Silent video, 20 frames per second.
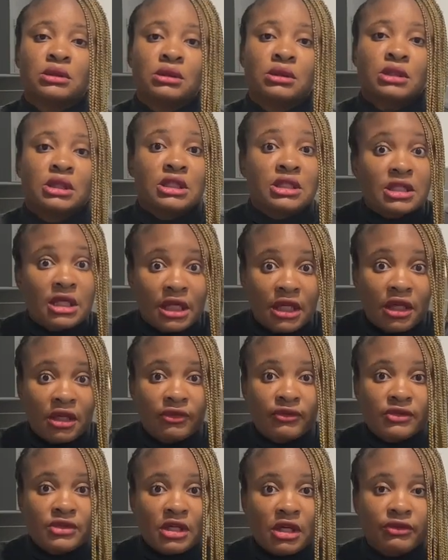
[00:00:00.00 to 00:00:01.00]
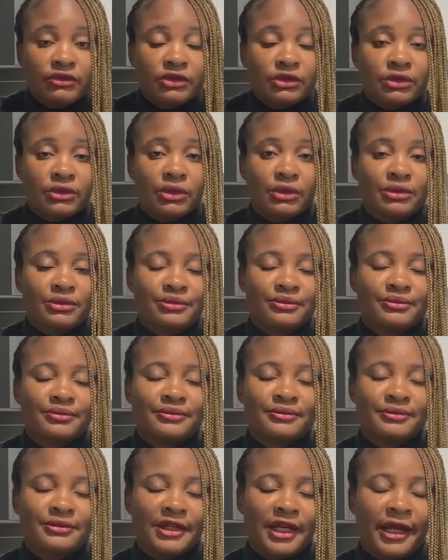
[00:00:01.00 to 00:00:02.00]
It's a gift after all.
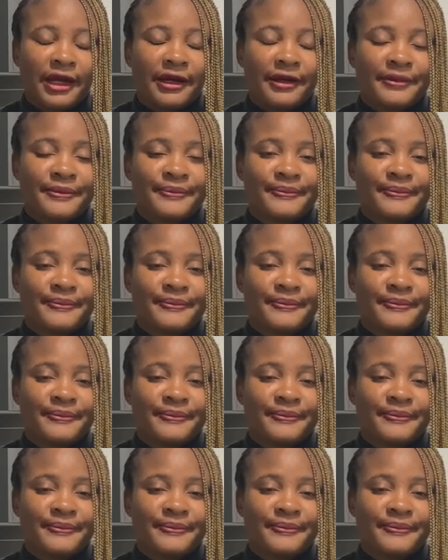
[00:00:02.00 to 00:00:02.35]
Yeah.